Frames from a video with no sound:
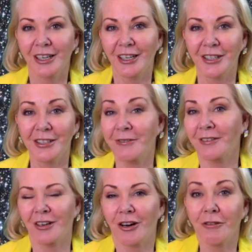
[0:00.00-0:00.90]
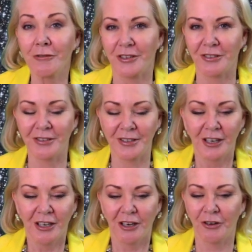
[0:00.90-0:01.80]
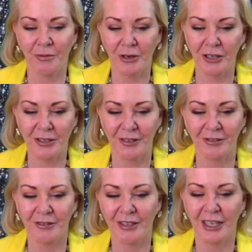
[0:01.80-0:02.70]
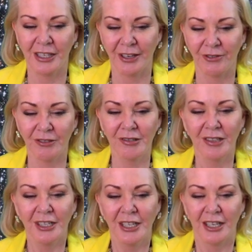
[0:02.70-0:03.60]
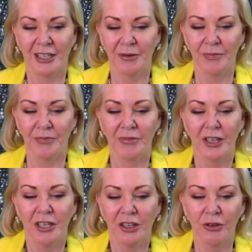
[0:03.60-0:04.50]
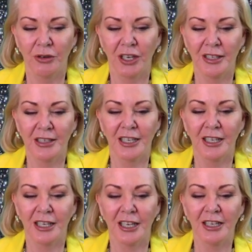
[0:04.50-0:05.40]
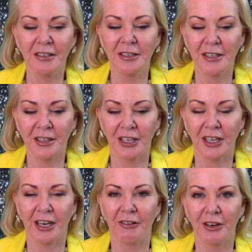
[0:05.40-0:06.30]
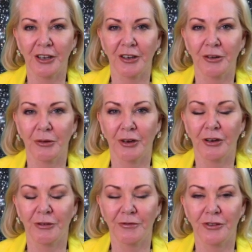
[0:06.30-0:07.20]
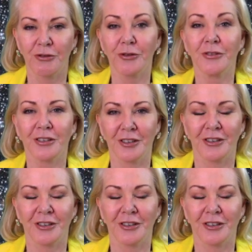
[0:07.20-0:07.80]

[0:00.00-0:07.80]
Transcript: uh, different cultures on a personal level. Um, you, it, it is the area of truth.